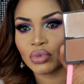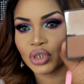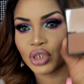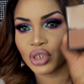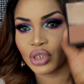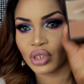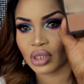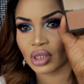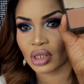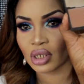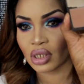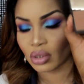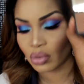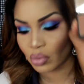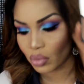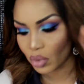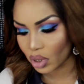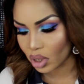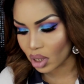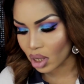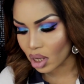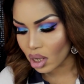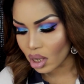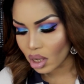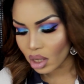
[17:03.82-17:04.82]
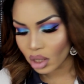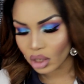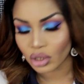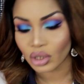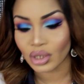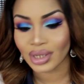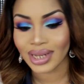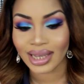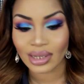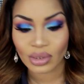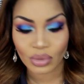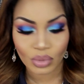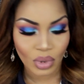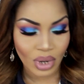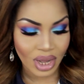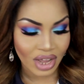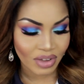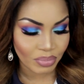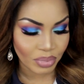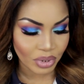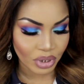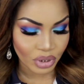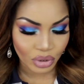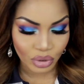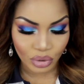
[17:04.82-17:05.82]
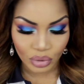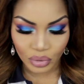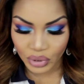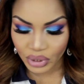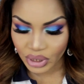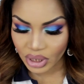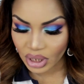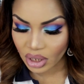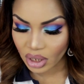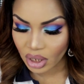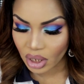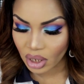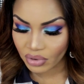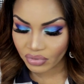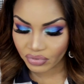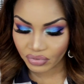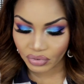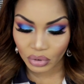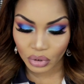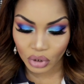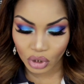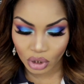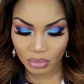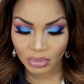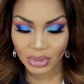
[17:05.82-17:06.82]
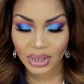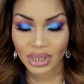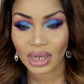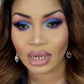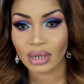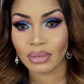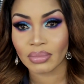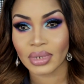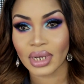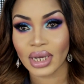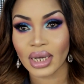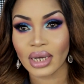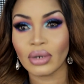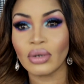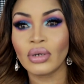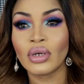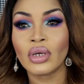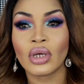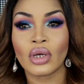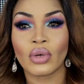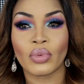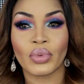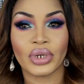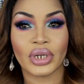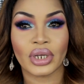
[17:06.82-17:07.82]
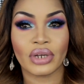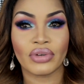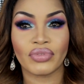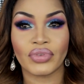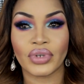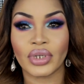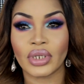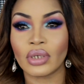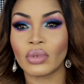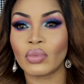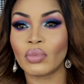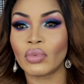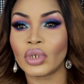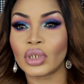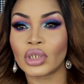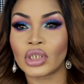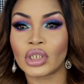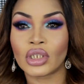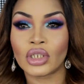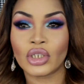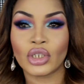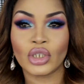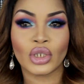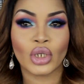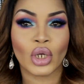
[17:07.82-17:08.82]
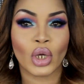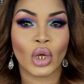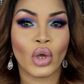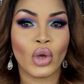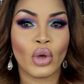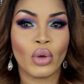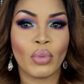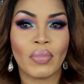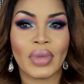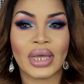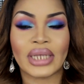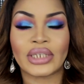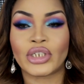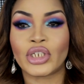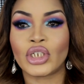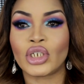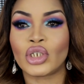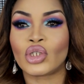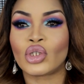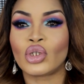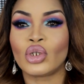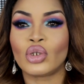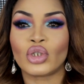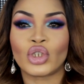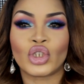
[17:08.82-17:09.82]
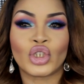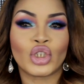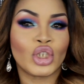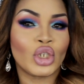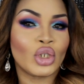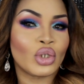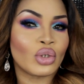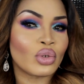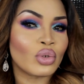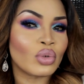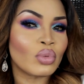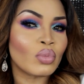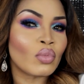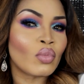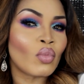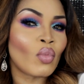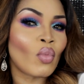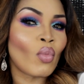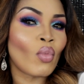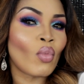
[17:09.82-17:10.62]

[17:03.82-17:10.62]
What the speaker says: which is this one. So that's what I've been using for some time now when I really want, you know, my cheeks to look chiseled.